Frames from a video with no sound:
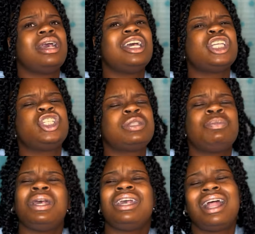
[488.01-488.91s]
it's just
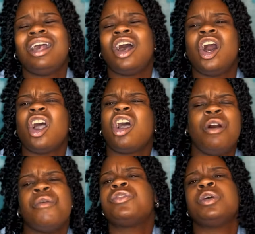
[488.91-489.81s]
been getting
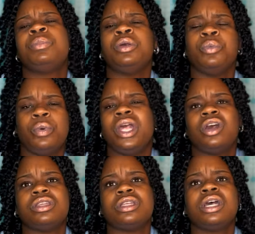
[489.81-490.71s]
uncomfortably
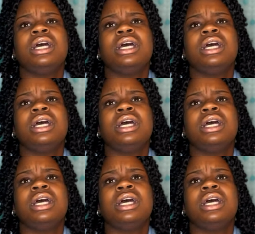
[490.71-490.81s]
weird.